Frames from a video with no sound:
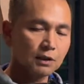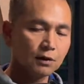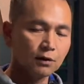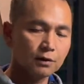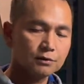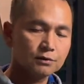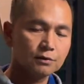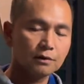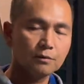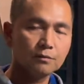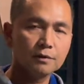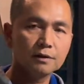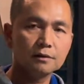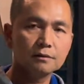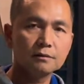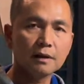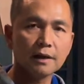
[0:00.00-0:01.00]
also, I
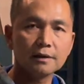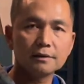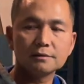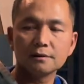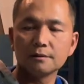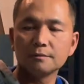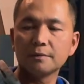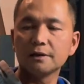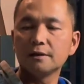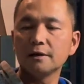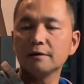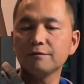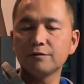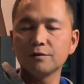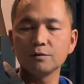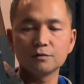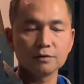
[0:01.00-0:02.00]
want to thank my
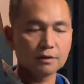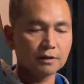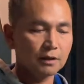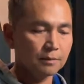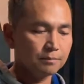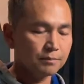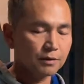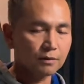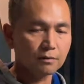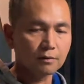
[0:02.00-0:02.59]
nephew to keep